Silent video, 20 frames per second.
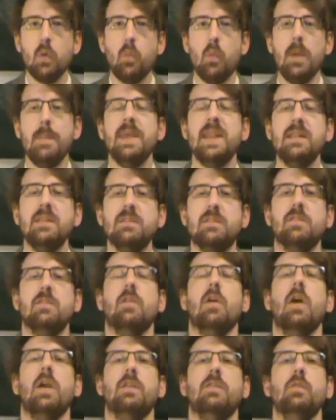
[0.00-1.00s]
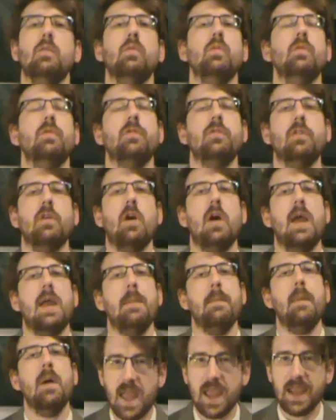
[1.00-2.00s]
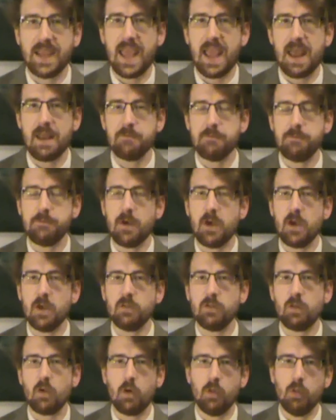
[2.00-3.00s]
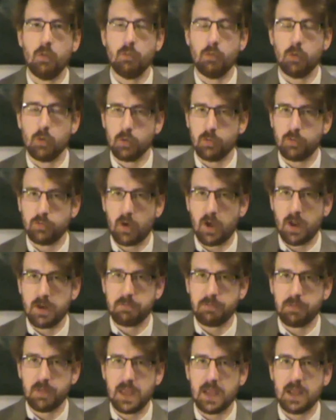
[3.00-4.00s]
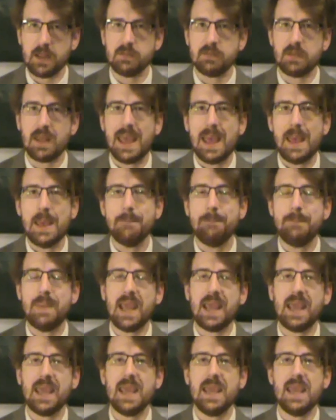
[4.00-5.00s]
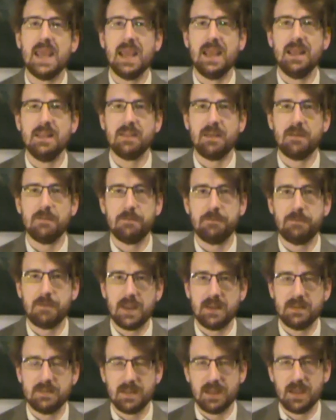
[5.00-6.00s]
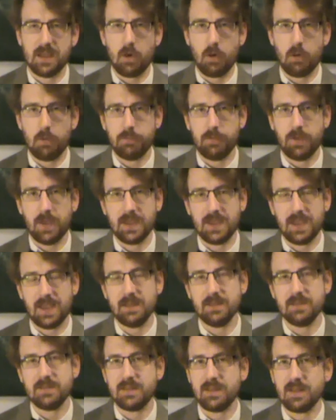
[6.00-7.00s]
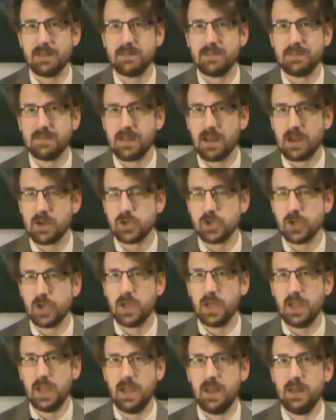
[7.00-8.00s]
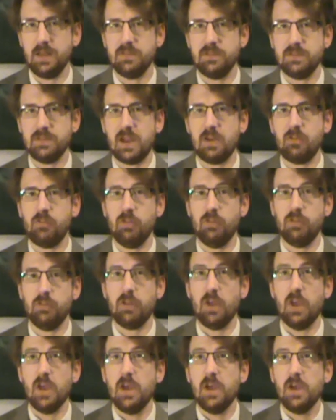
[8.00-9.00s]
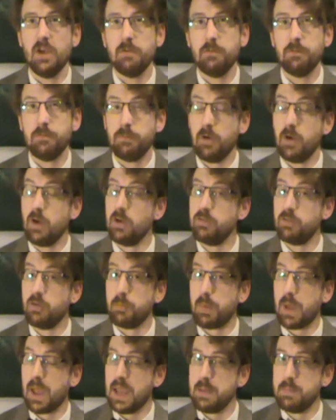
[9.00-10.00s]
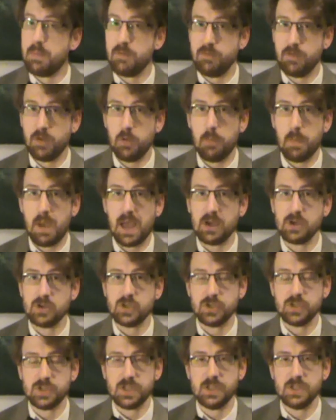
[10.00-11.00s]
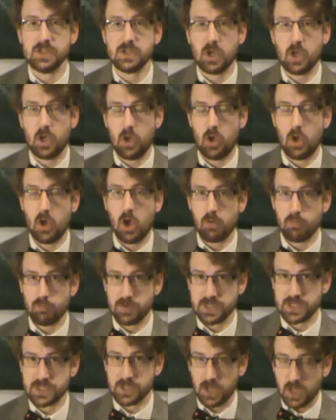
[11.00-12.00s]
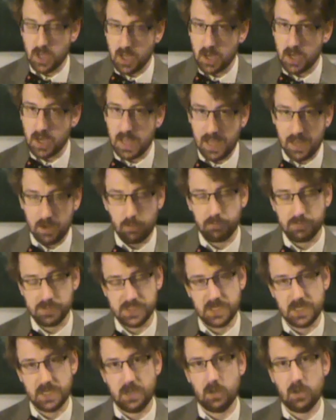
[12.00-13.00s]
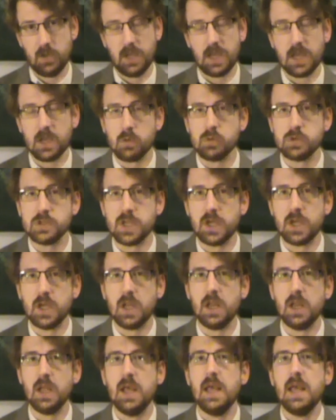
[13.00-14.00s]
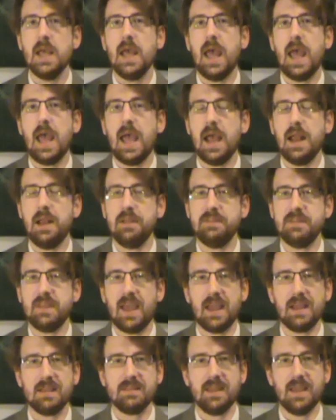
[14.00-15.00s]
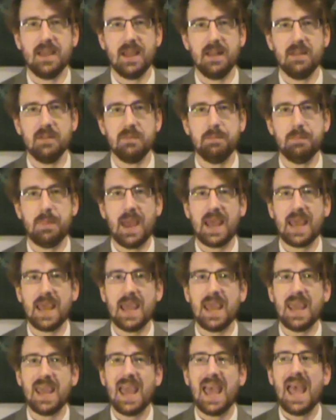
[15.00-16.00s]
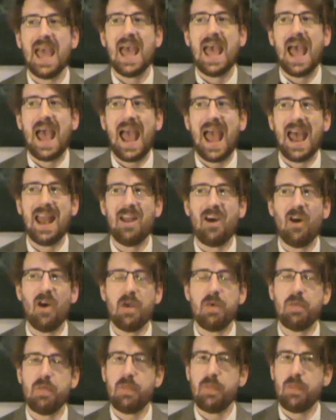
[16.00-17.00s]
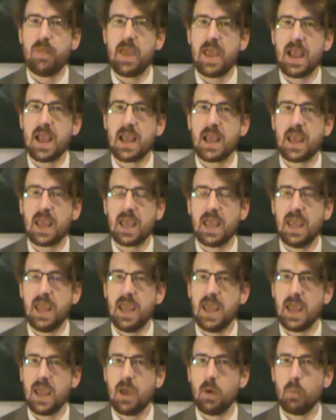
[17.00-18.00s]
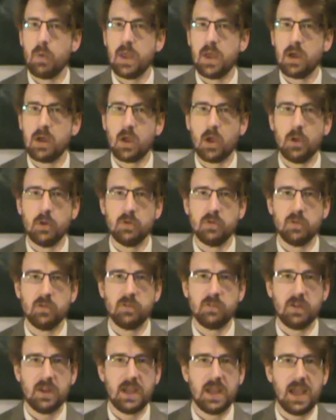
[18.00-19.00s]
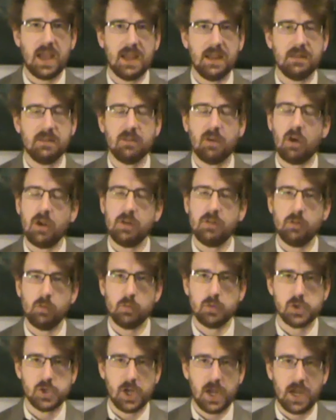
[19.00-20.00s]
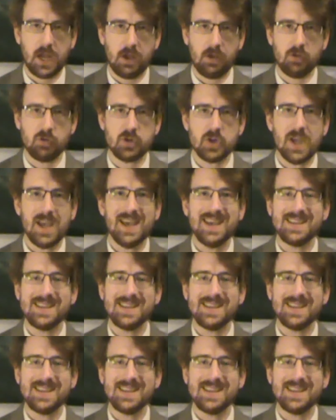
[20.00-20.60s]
Women's titles time. Again, first on the Raw side of things, Becky is facing off against Sasha in Sasha's first pay-per-view match since her return and obviously her heel turn and attacks against Becky and I think here we are going to see a title change.